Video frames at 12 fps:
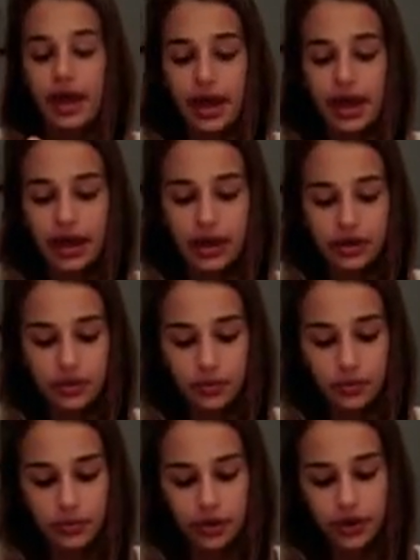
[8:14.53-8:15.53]
And
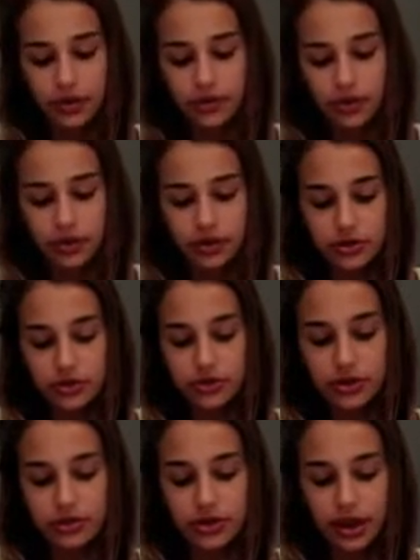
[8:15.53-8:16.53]
to glue
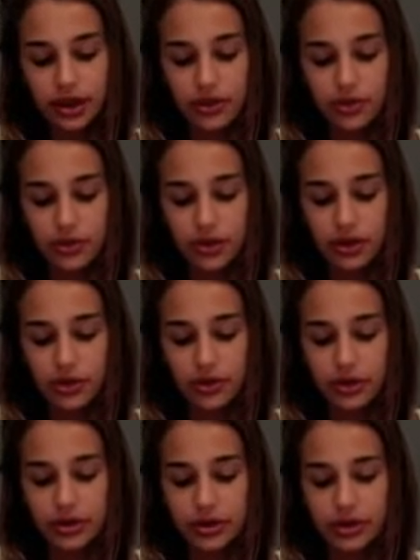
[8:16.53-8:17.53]
them together, we are
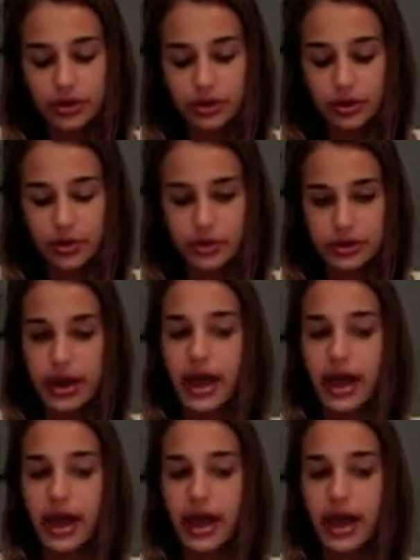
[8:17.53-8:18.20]
going to use